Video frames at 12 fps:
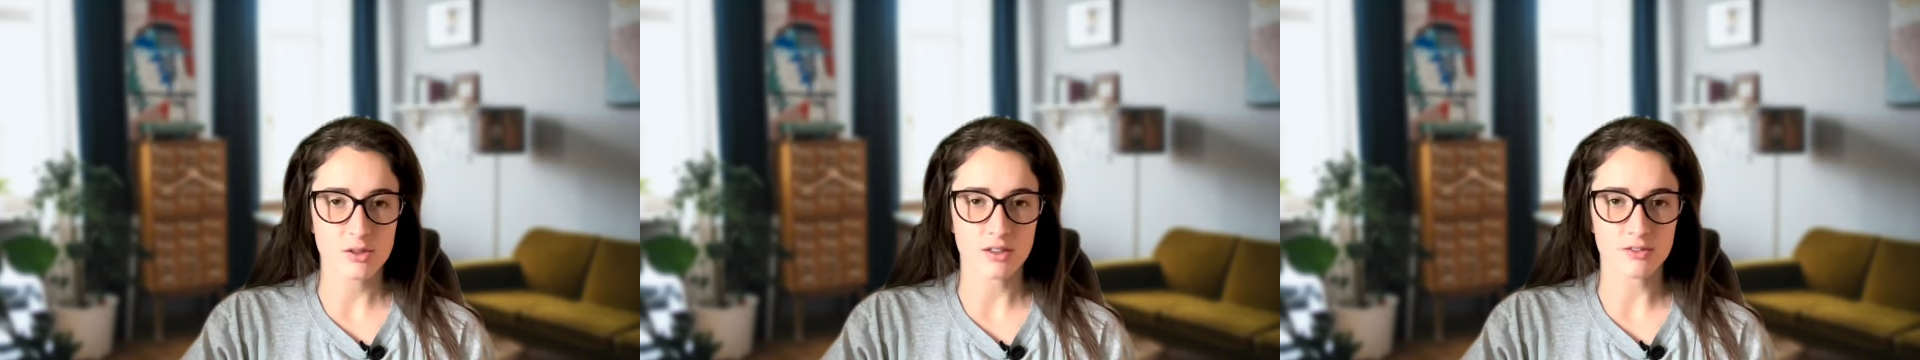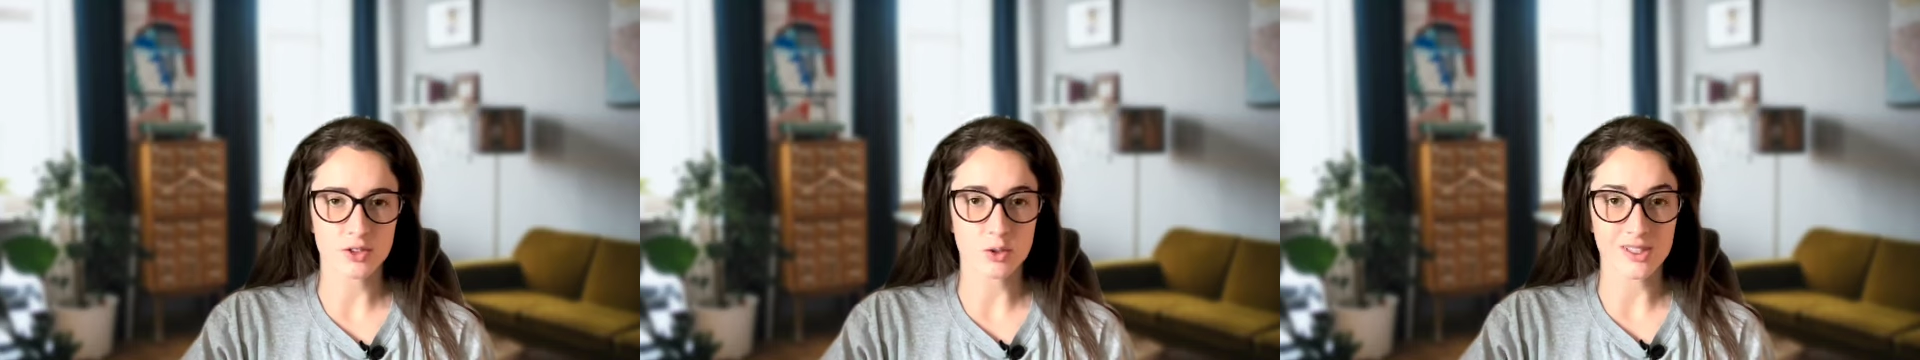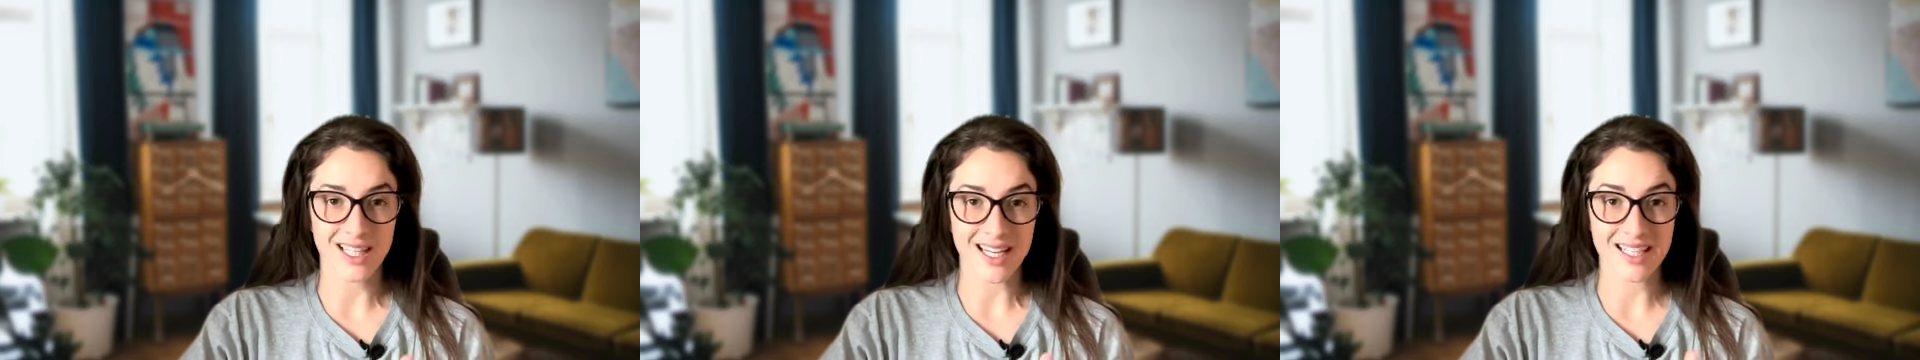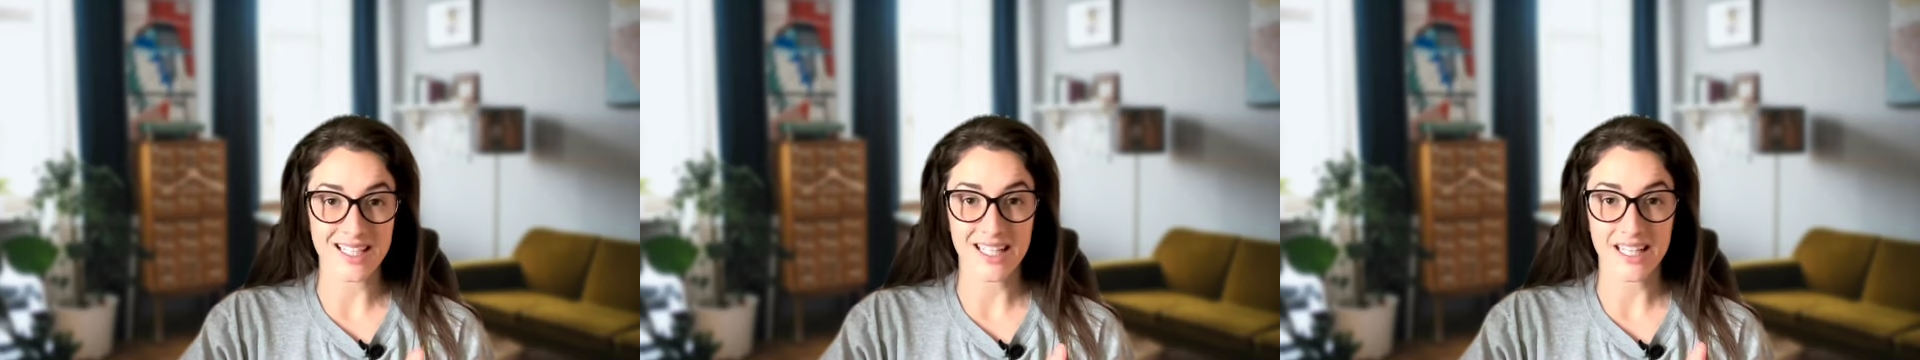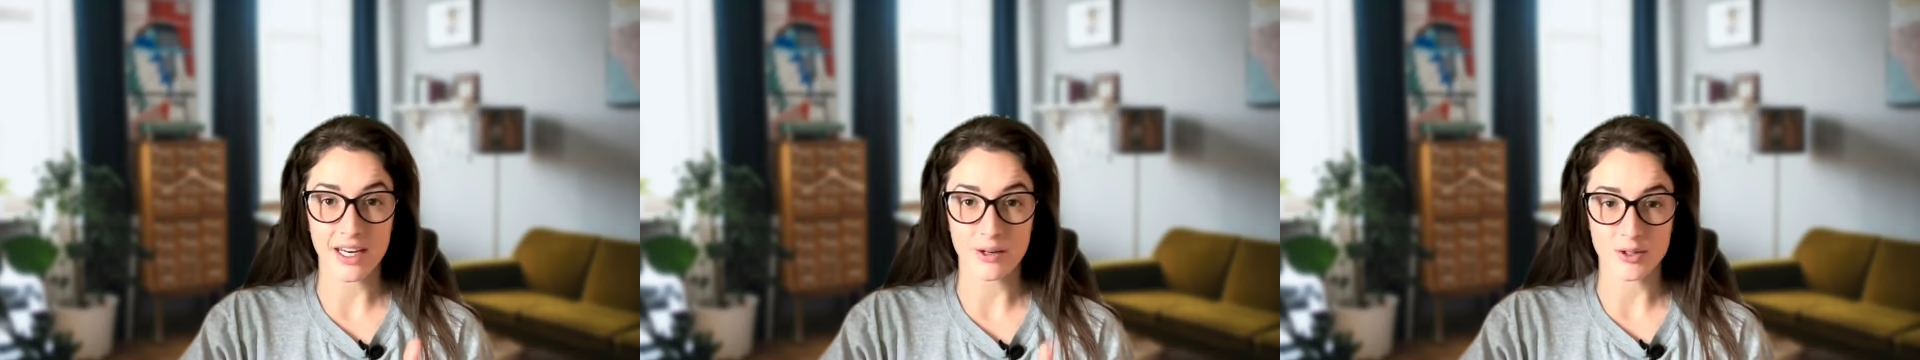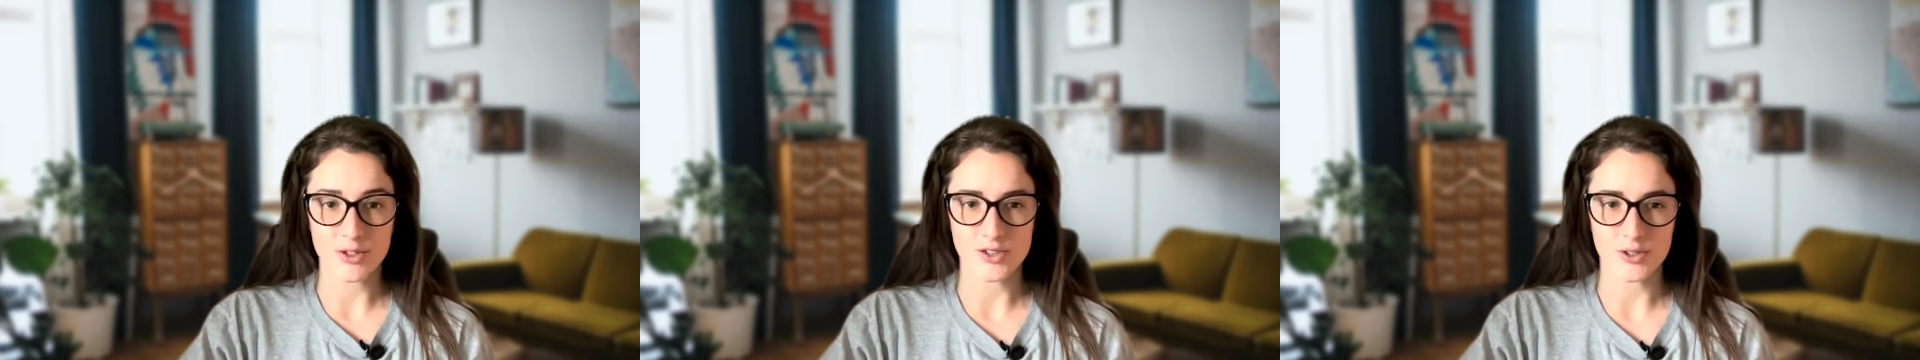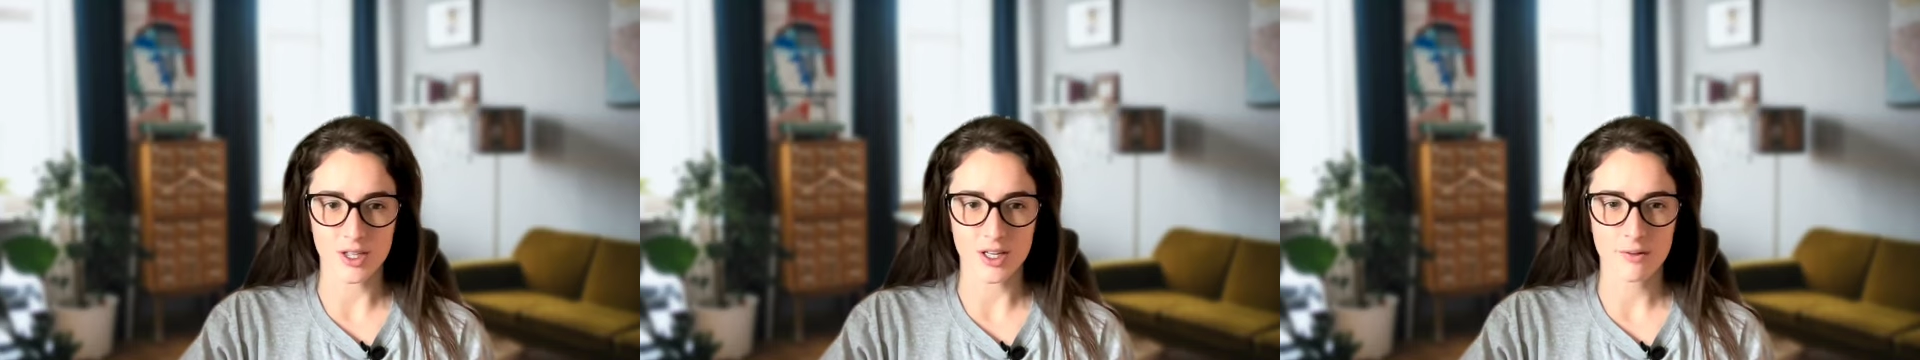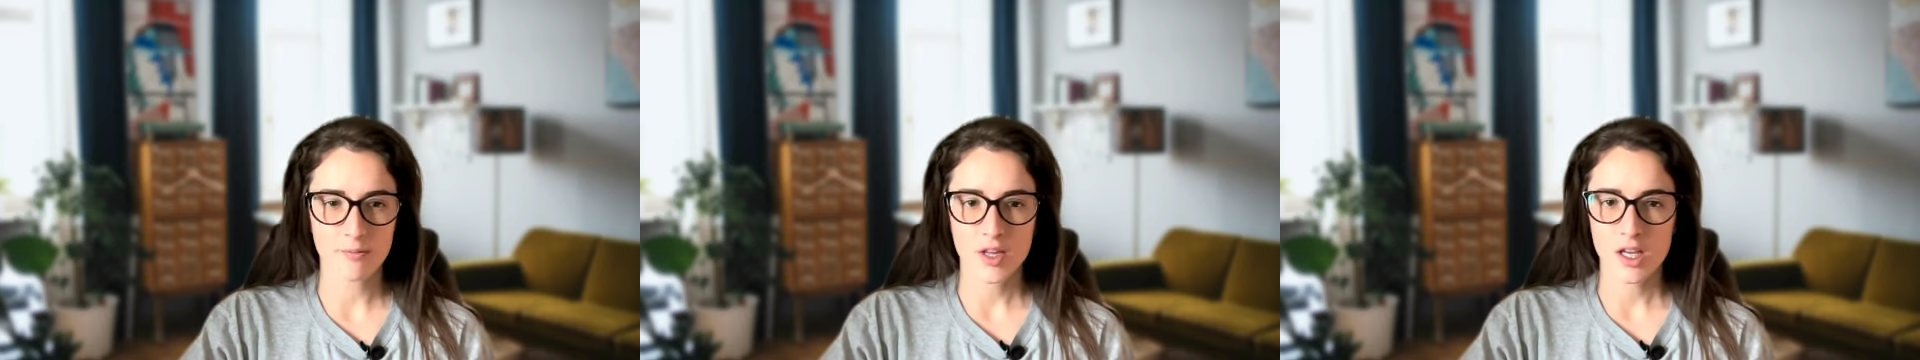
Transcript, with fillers: of your land in Arizona.